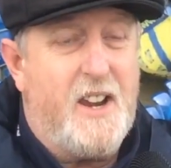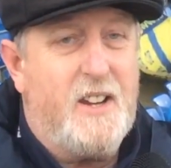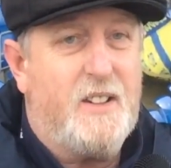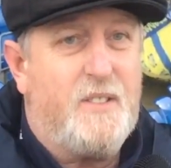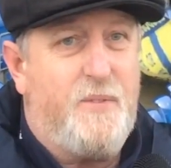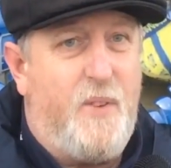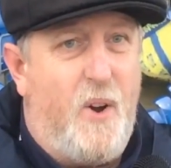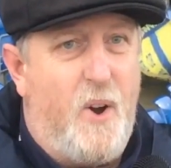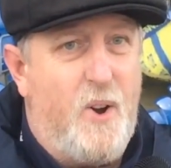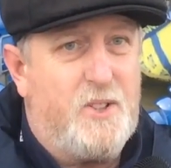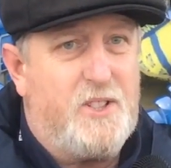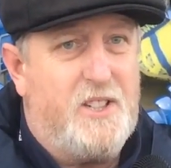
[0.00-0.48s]

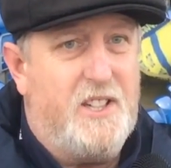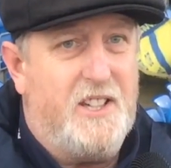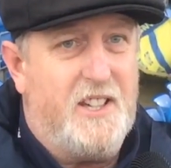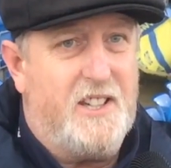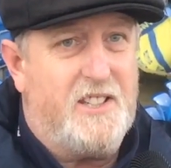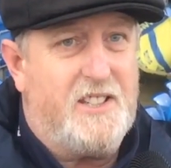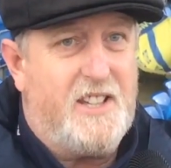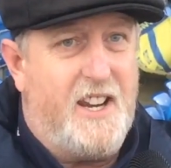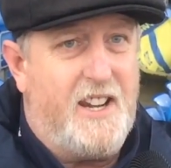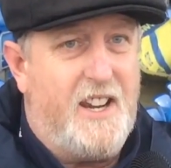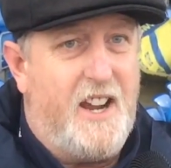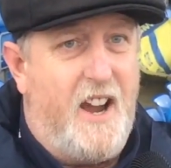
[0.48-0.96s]
Fox in the
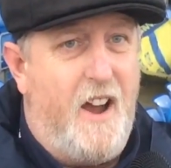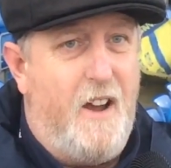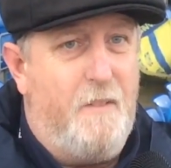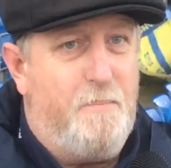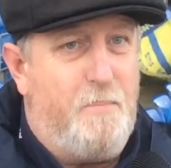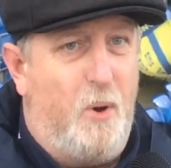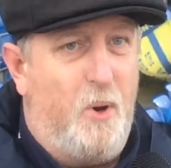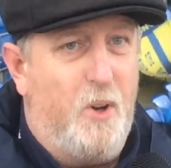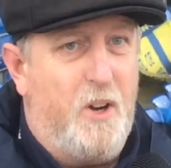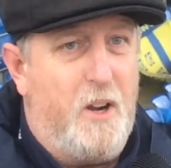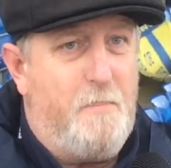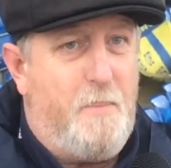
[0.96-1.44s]
centre half,
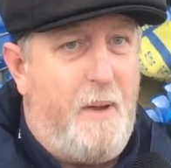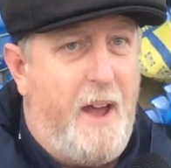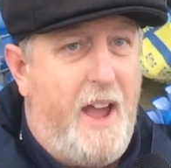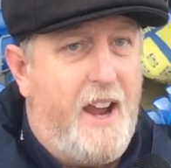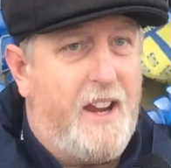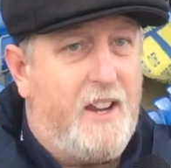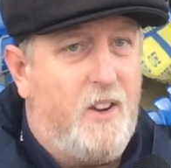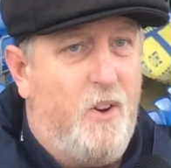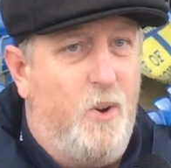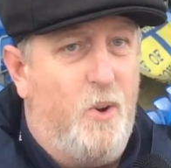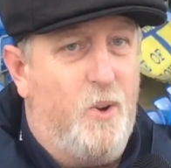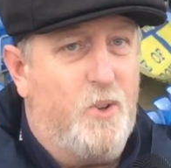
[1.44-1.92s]
pulled it back.
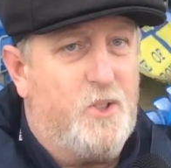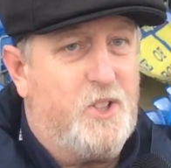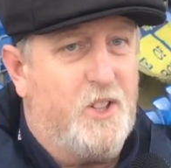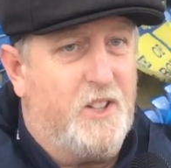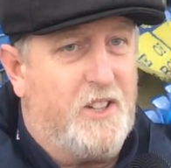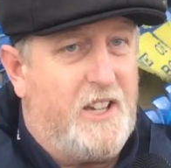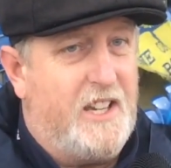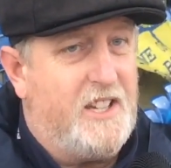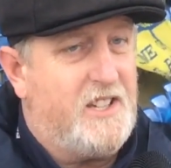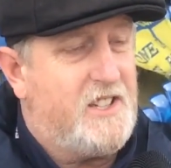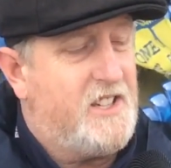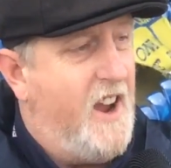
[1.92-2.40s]
Hoare took
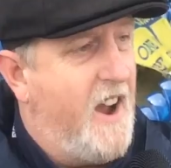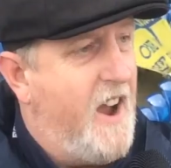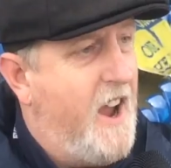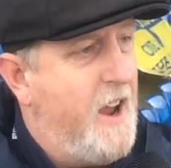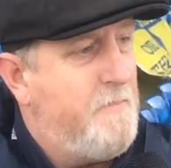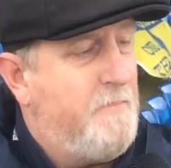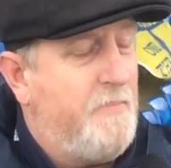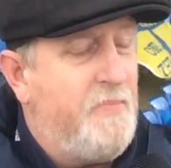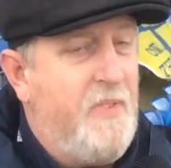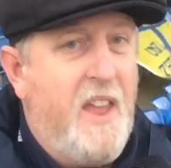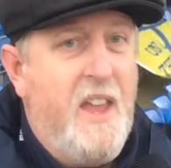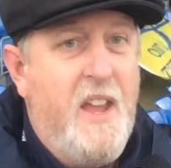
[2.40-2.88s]
his
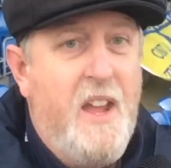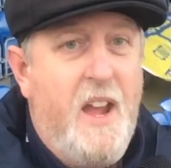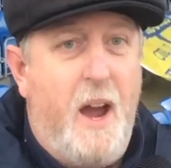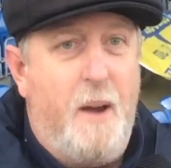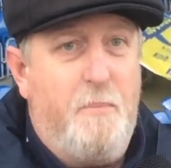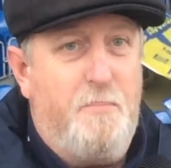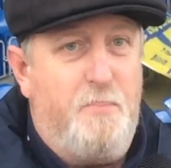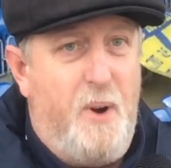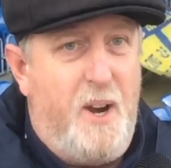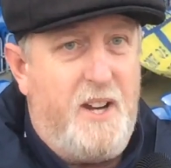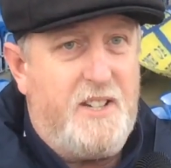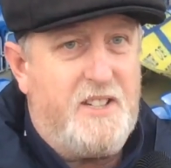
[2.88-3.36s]
time and
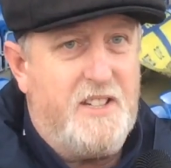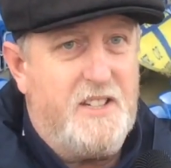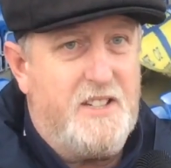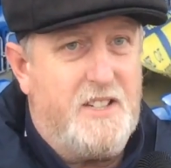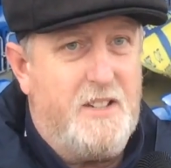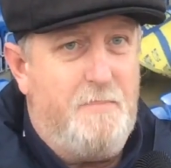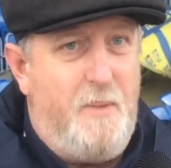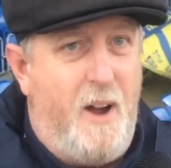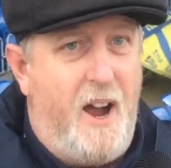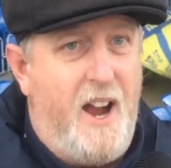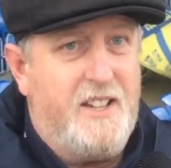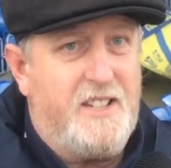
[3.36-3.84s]
presence
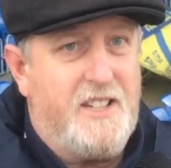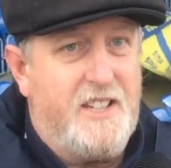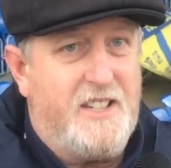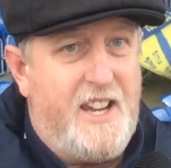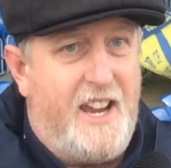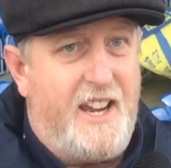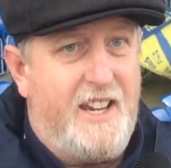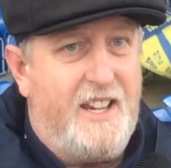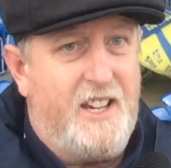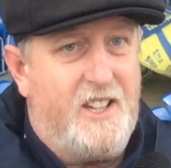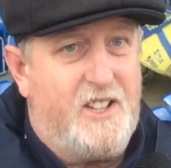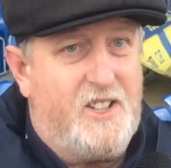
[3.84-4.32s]
of mind to
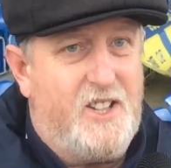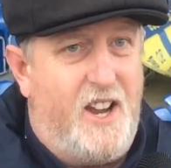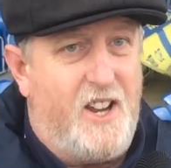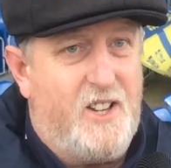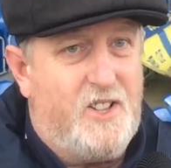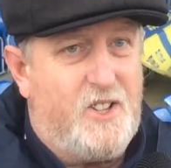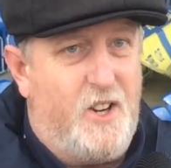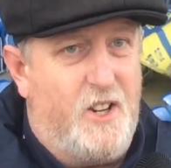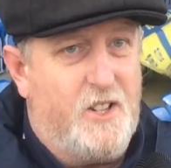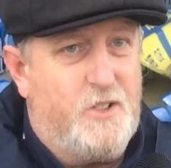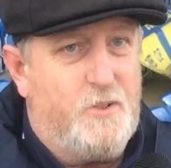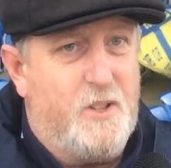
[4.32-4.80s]
take a
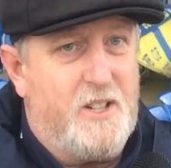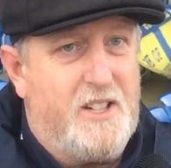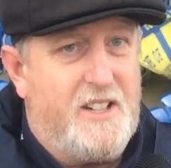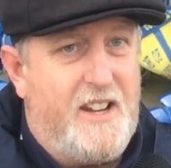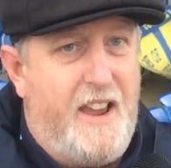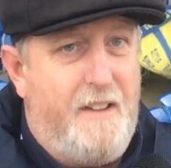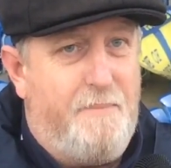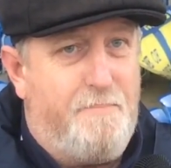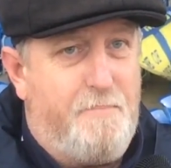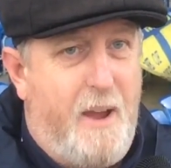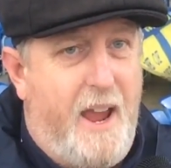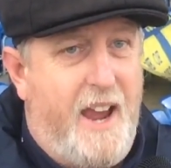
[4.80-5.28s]
touch onto his
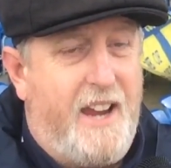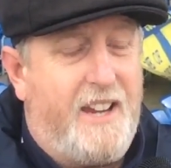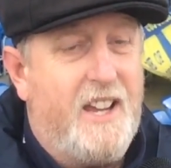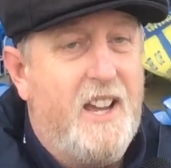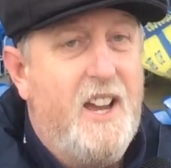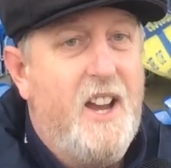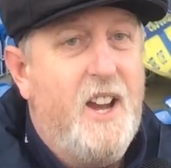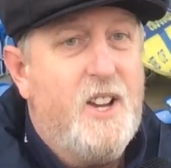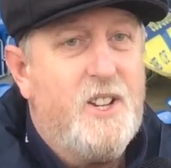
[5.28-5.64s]
left peg.